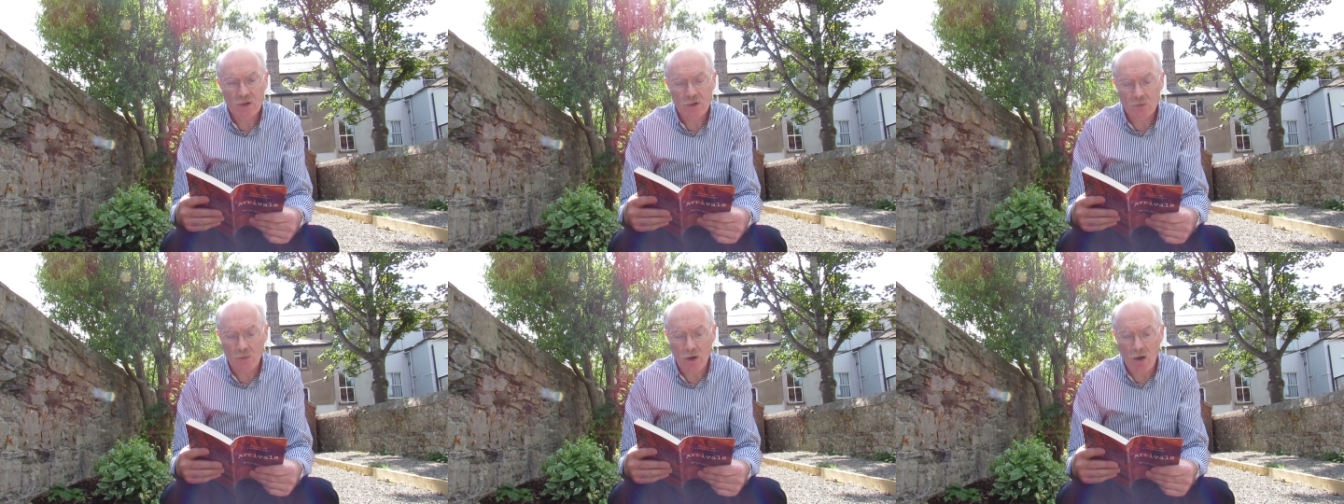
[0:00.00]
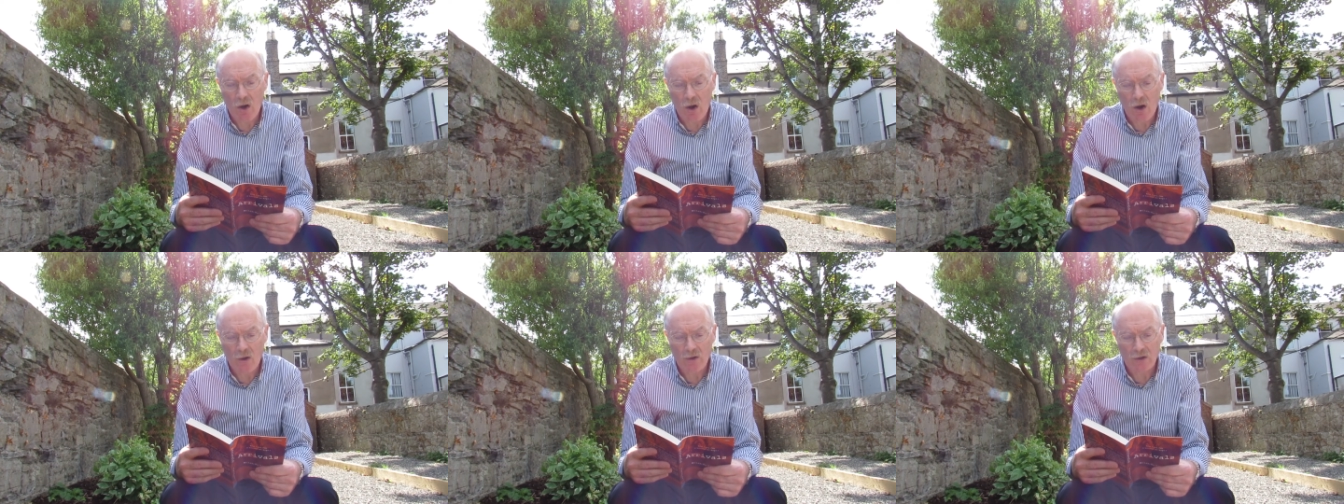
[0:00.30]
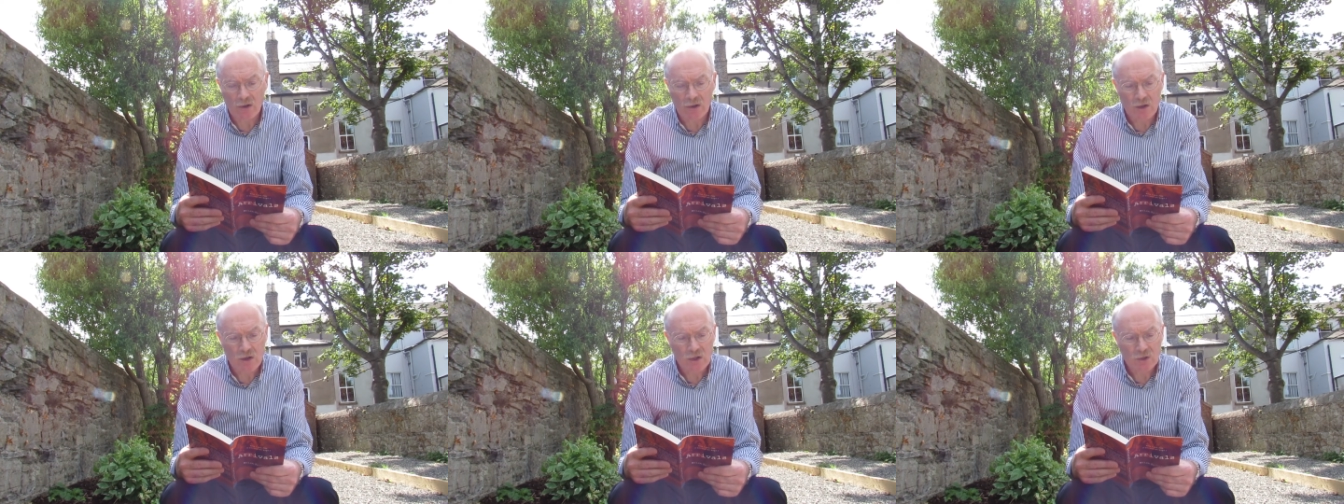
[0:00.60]
To her
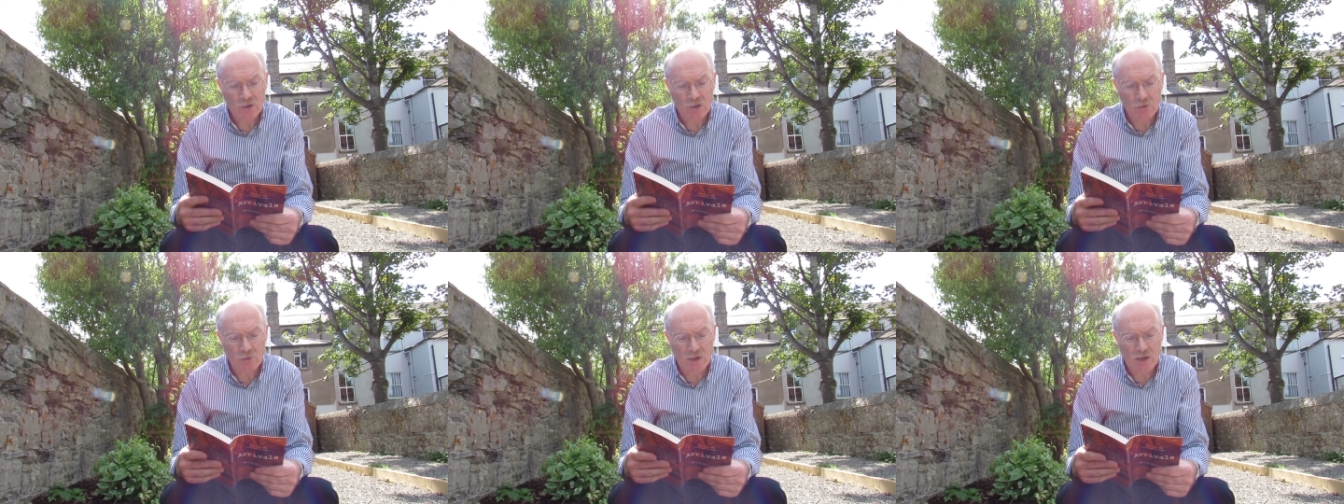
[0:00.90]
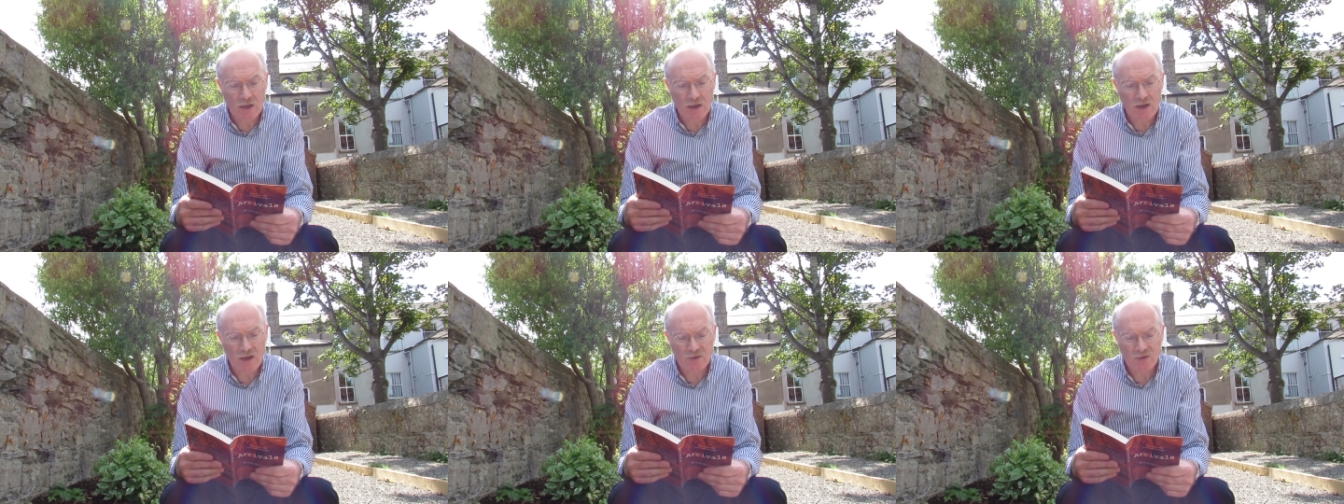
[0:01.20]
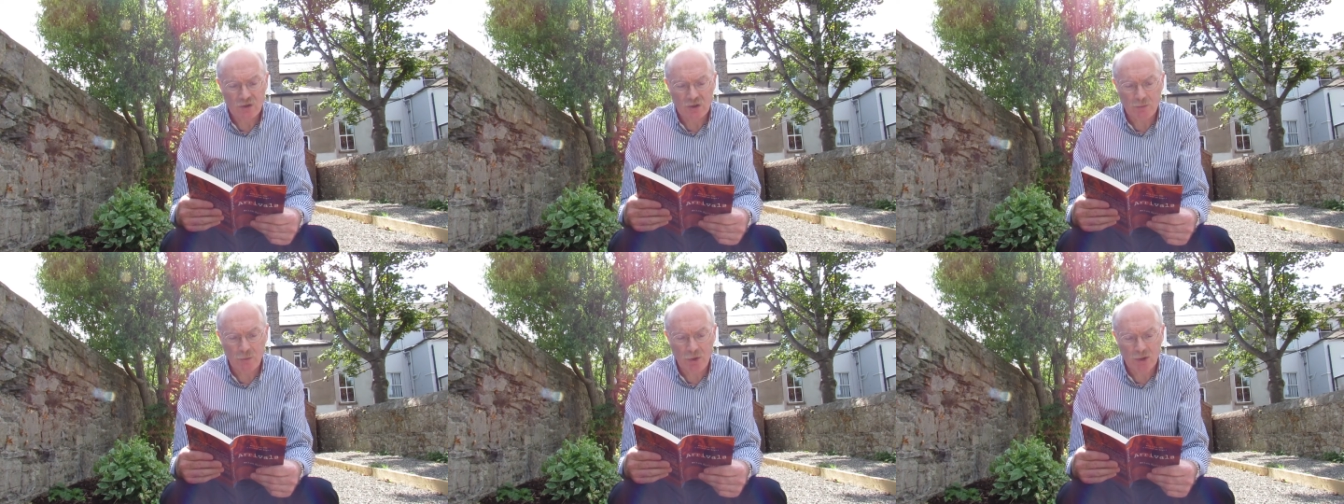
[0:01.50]
horror, she realised
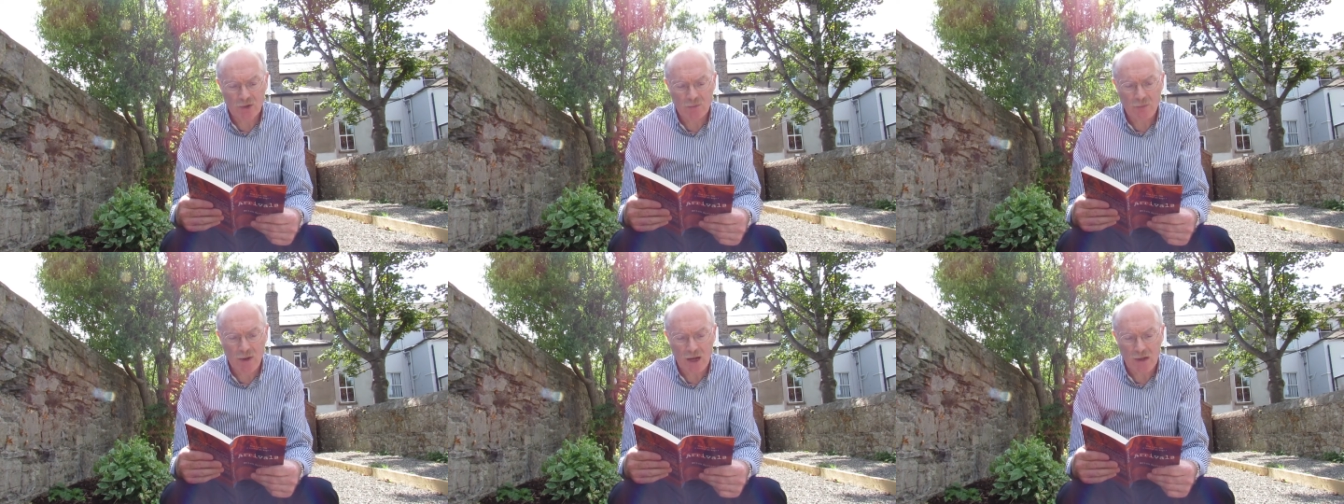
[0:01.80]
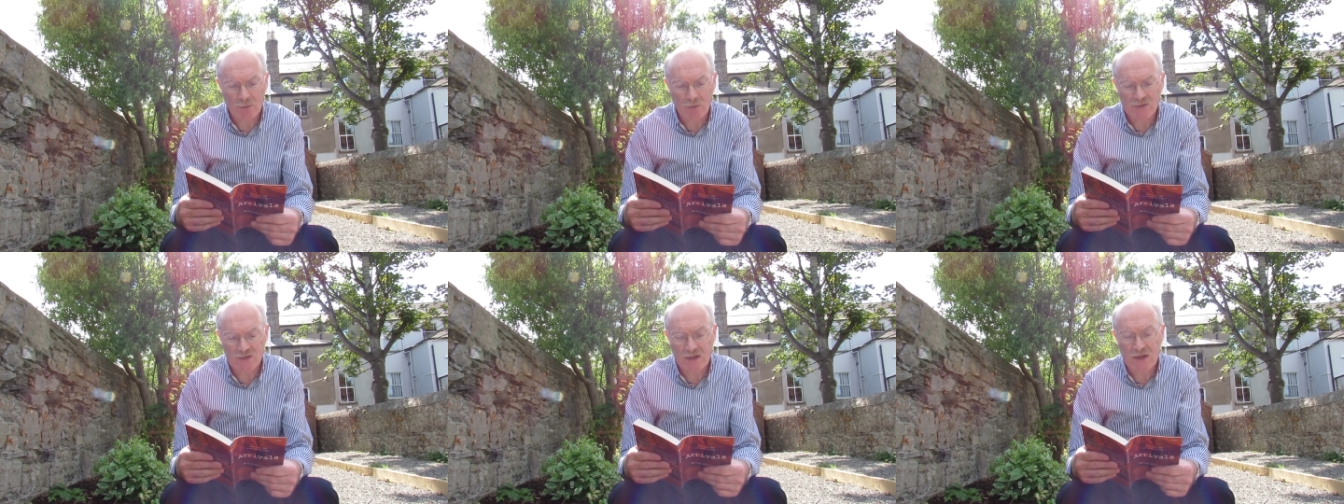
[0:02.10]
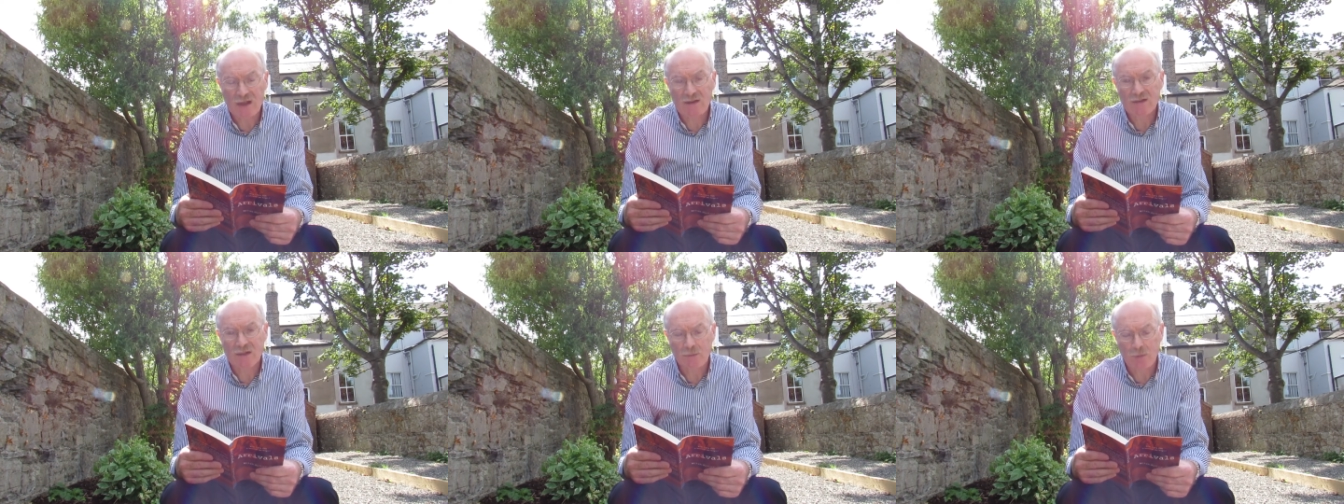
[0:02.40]
she'd pushed backwards
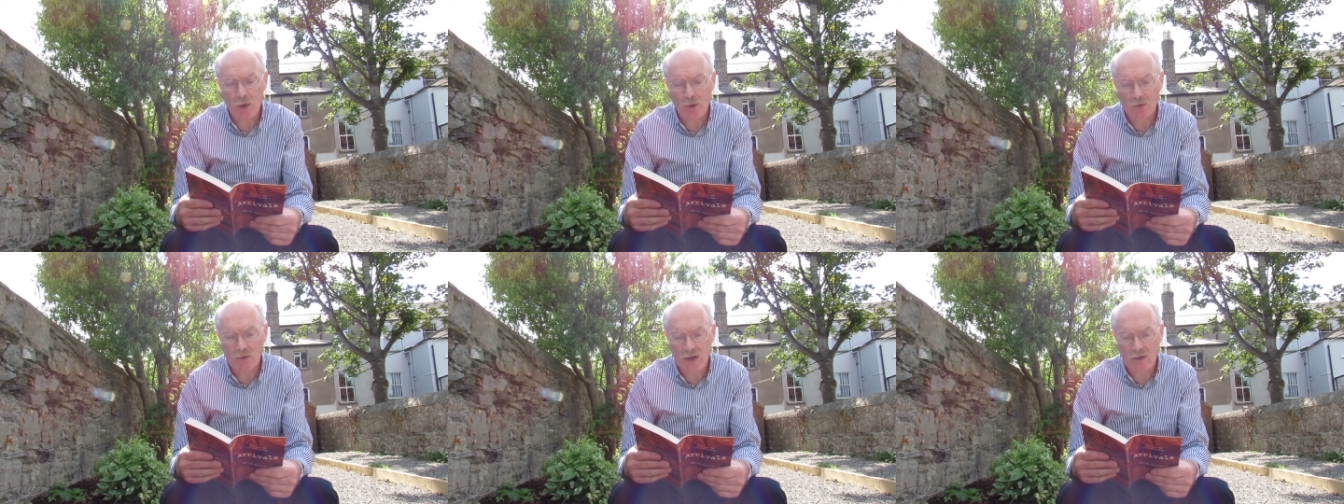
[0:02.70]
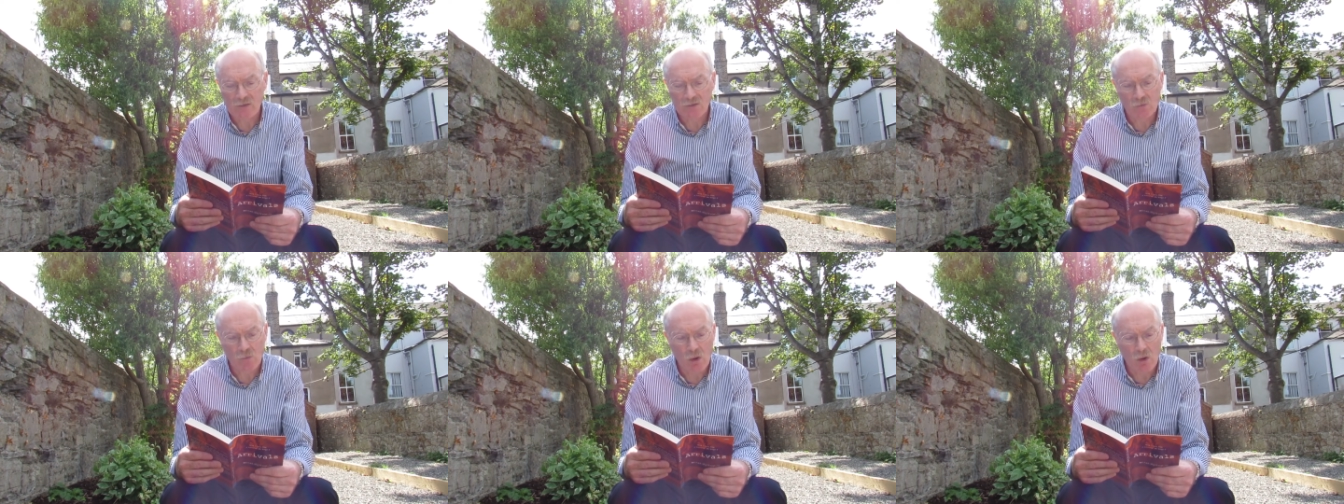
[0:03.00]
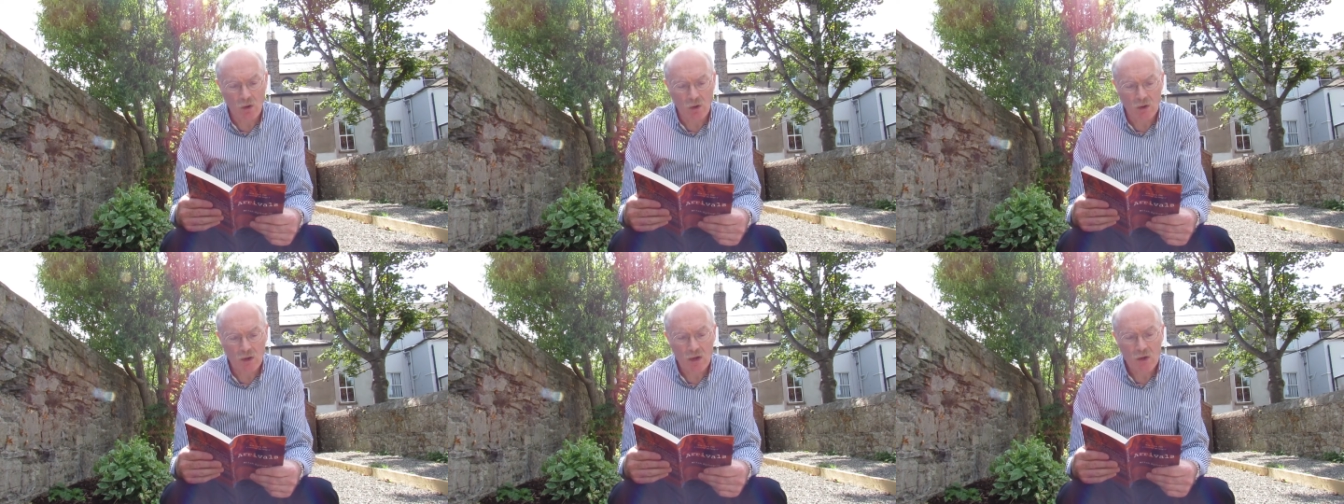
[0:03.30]
against the boathouse
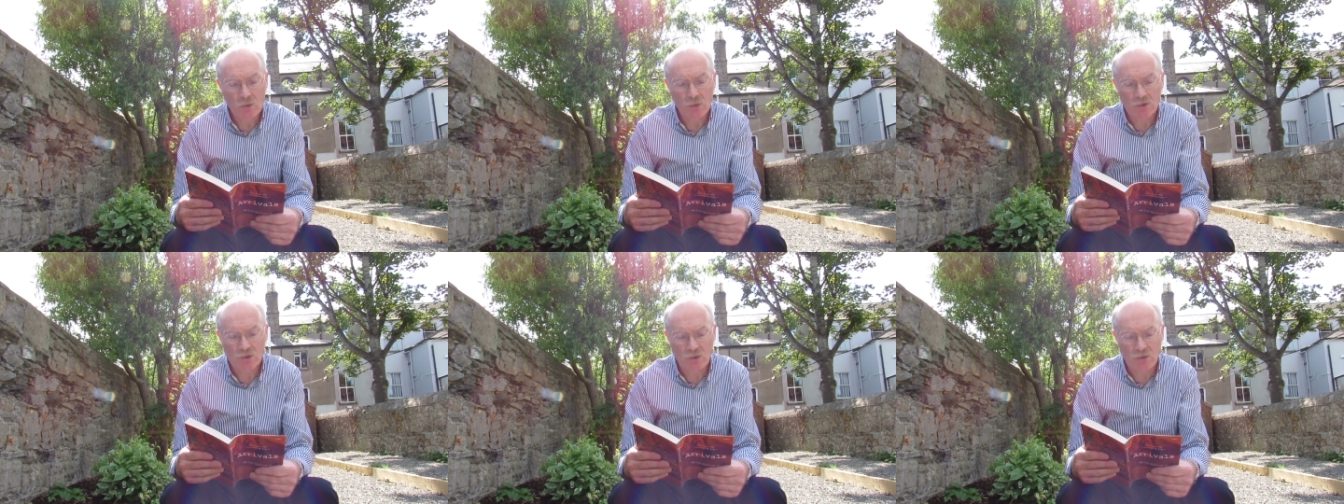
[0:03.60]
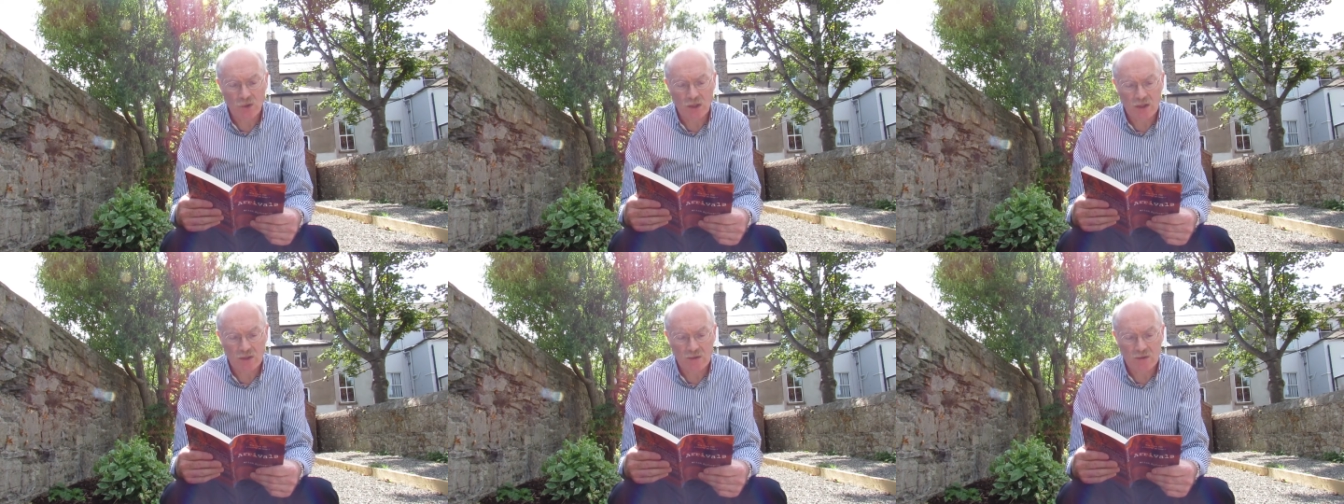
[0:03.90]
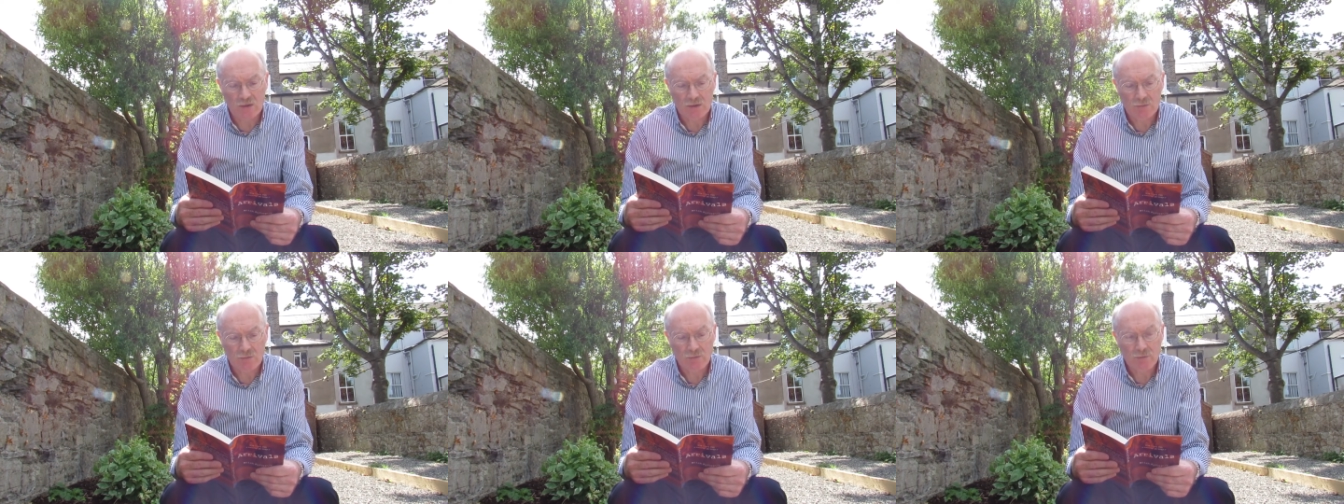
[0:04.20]
wall, which creaked.